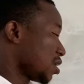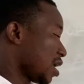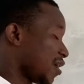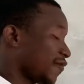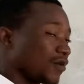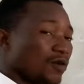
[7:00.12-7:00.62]

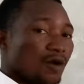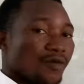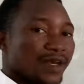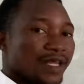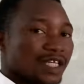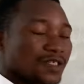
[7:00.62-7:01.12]
I've
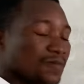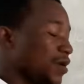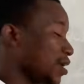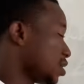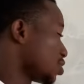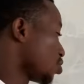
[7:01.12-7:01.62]
already
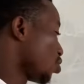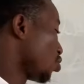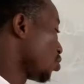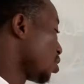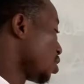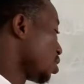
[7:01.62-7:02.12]
explained. So,
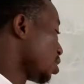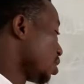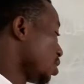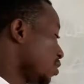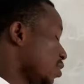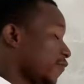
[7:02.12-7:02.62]

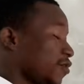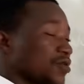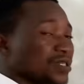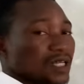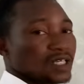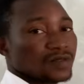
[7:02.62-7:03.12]
for
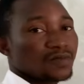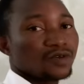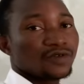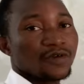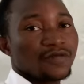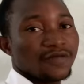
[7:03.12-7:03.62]
instance,
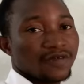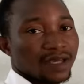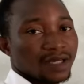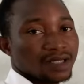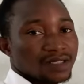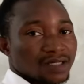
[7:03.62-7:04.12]
motor
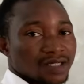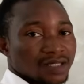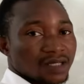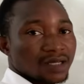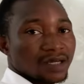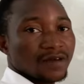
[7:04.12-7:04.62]

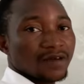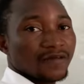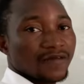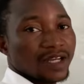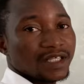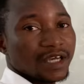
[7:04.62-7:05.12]
vehicles,
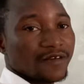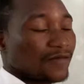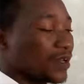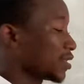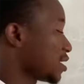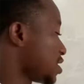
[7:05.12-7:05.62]
furniture and
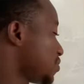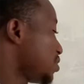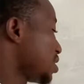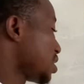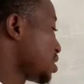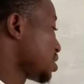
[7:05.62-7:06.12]
fittings,
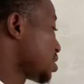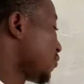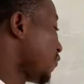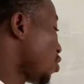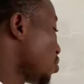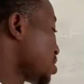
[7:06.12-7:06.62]
buildings
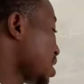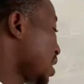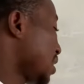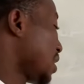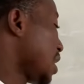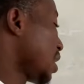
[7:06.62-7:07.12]
forms
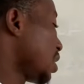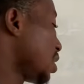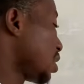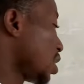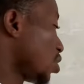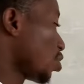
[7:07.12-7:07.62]
under
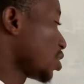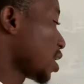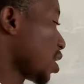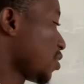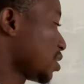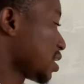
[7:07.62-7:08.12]
the
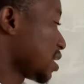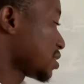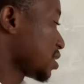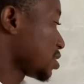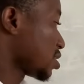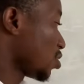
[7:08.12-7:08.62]
non-current
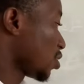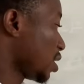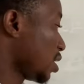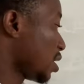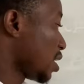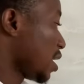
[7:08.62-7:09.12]
asset,
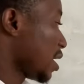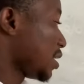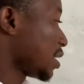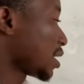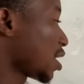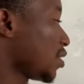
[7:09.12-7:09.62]
okay? And
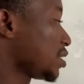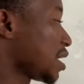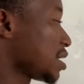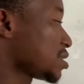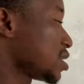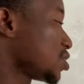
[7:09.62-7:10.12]
the current
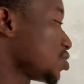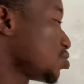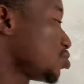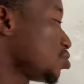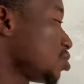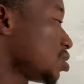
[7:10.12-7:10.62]
asset
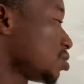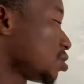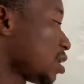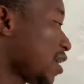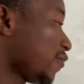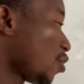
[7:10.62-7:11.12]
too,
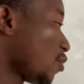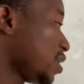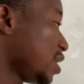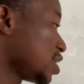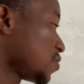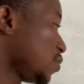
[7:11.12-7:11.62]
I've
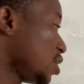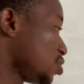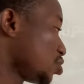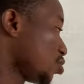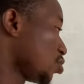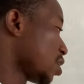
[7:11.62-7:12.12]
already explained.
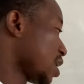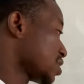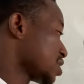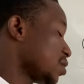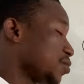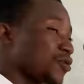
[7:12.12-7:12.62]
So,
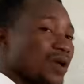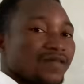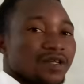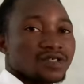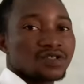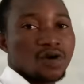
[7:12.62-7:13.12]
example, we have
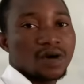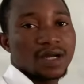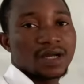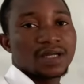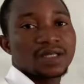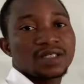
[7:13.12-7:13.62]
the
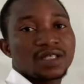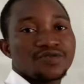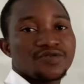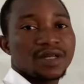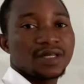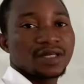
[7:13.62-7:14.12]
stock, the
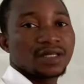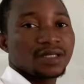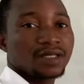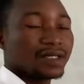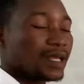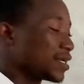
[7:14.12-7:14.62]
trade
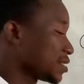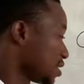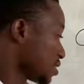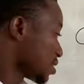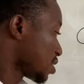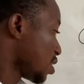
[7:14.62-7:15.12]

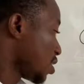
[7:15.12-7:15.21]
debtors,